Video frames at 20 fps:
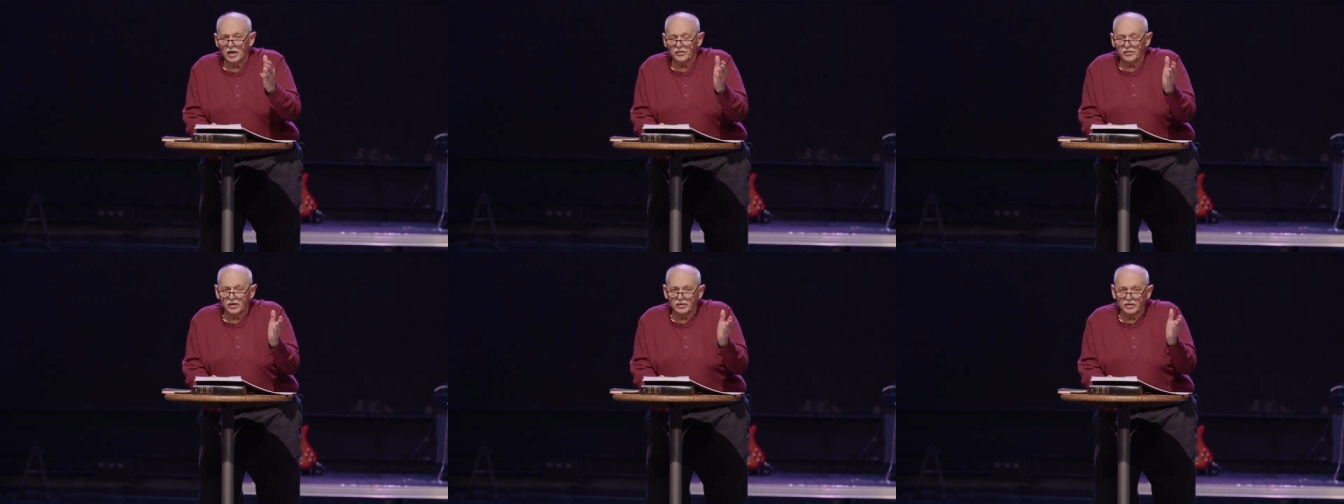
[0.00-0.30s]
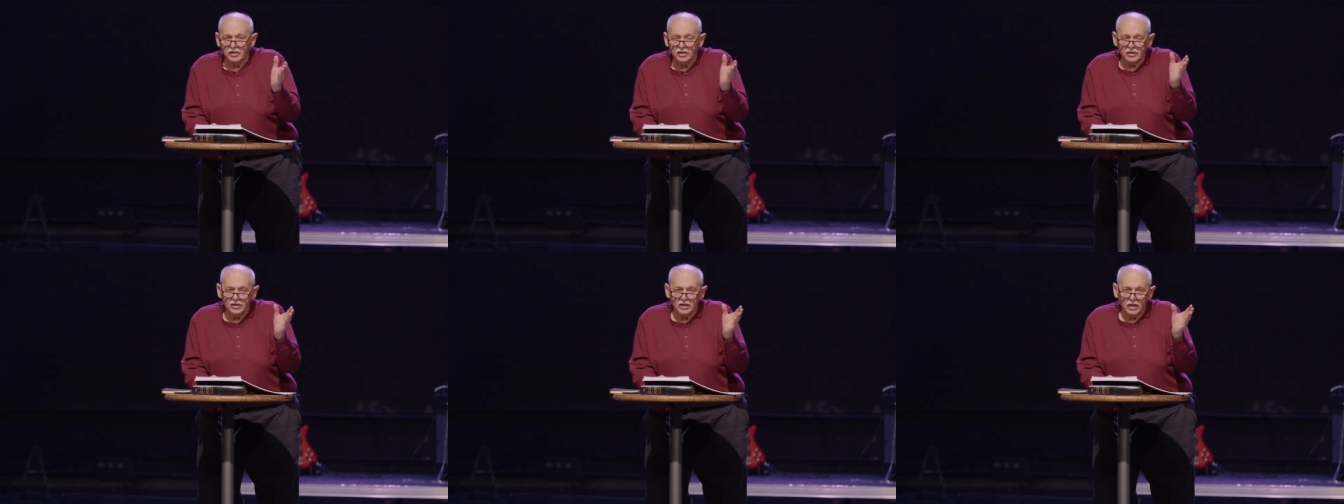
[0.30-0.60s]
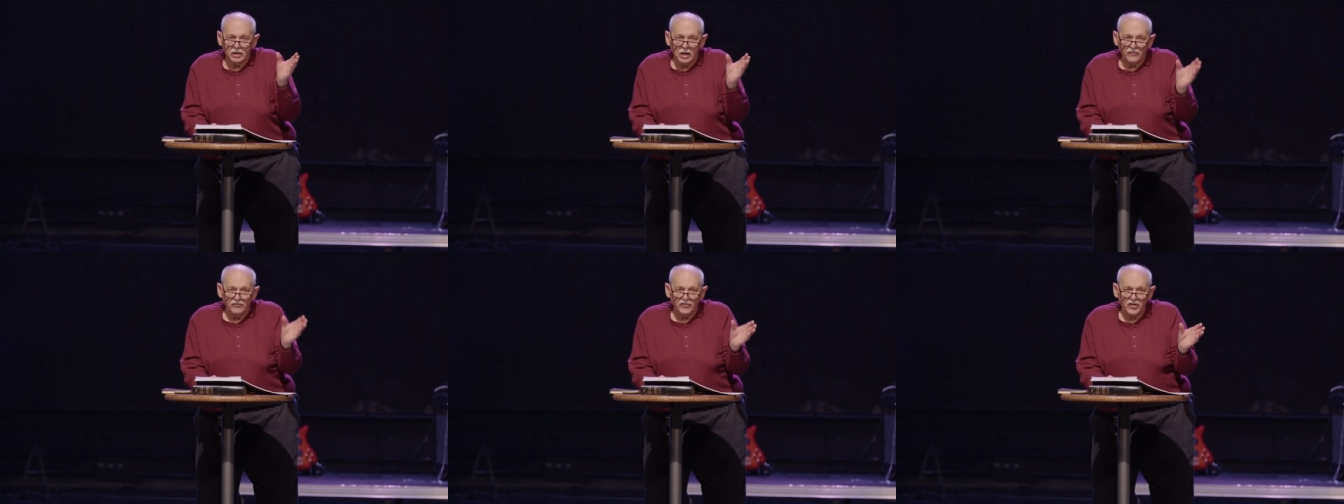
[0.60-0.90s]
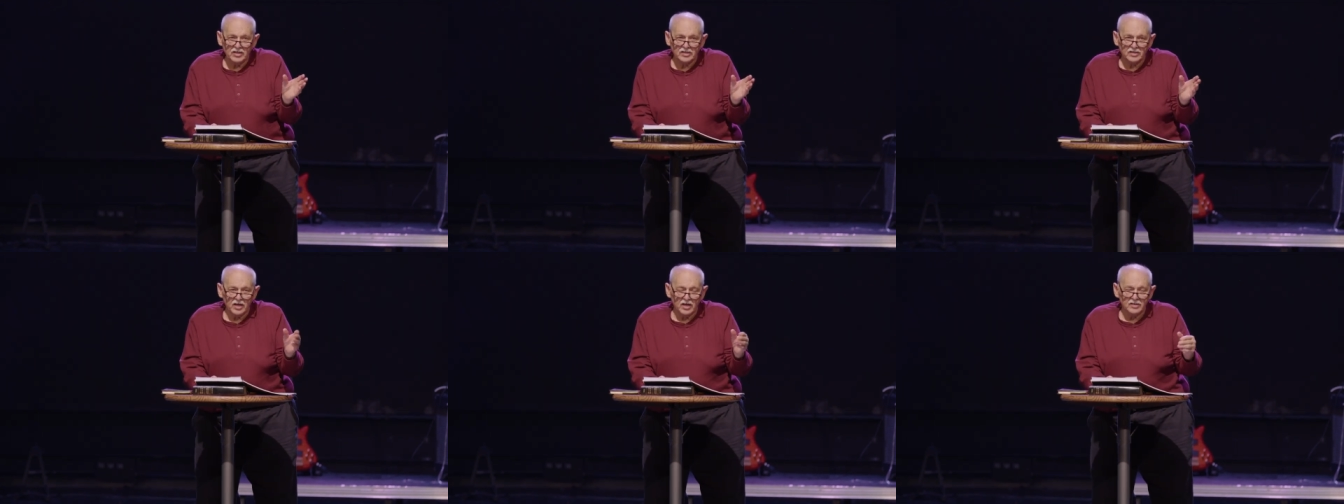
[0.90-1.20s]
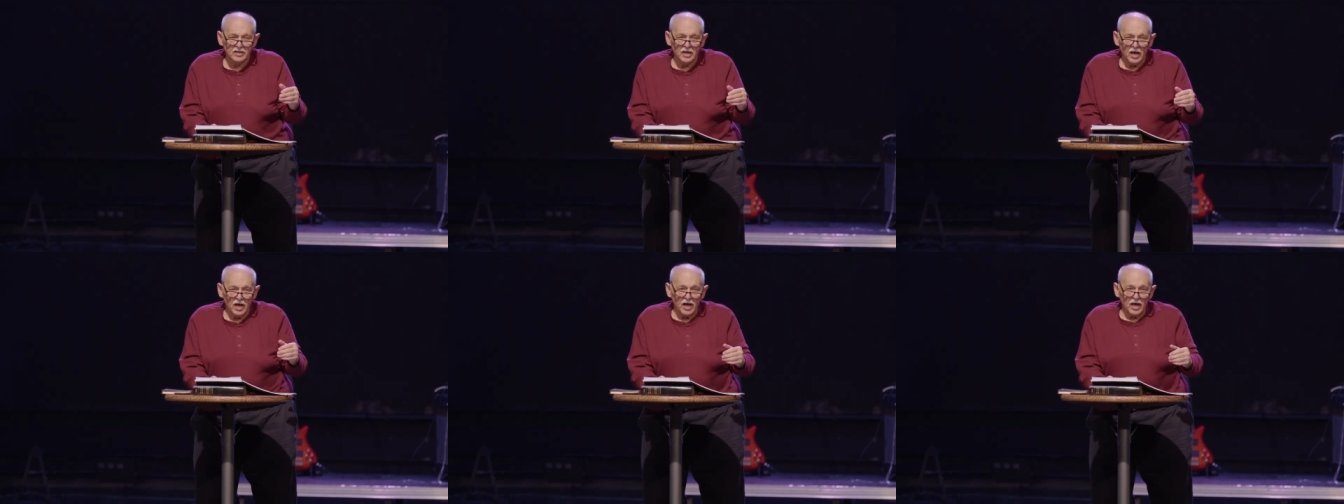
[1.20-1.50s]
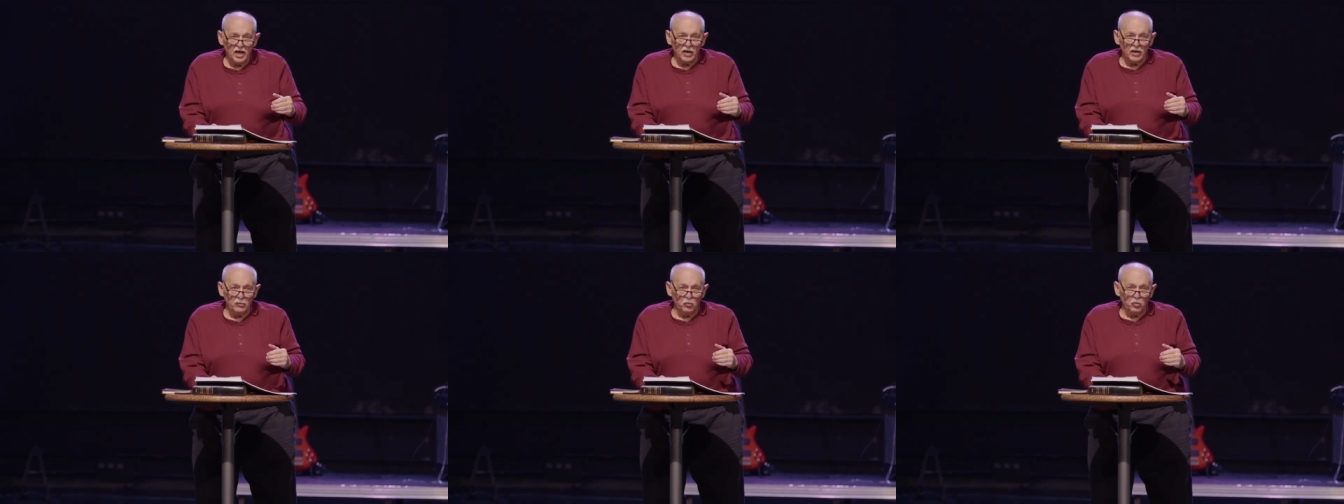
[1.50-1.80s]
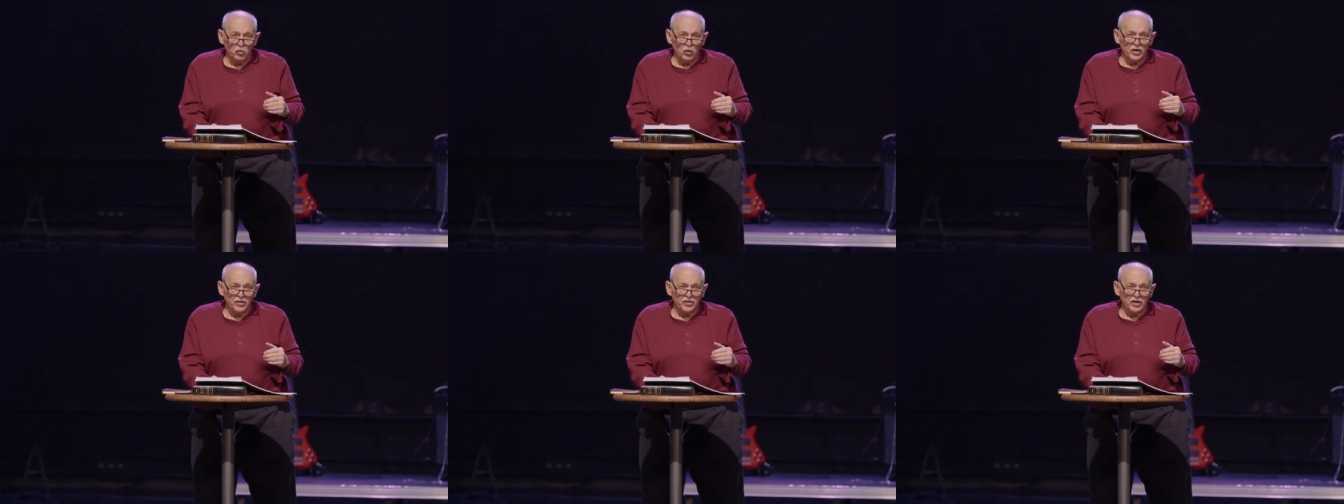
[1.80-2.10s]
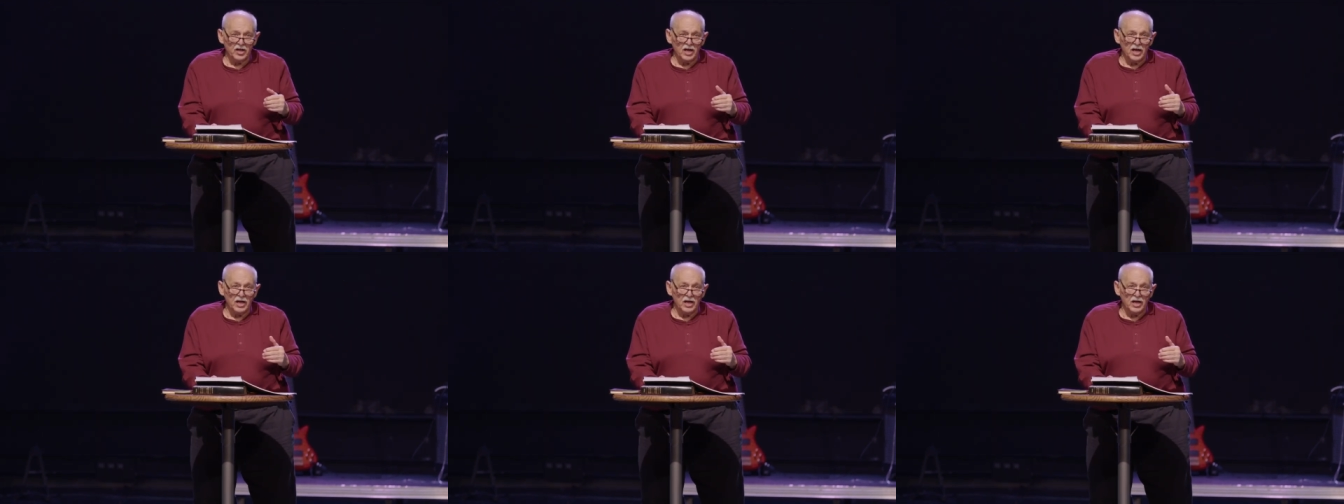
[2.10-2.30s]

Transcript: The NIV says, with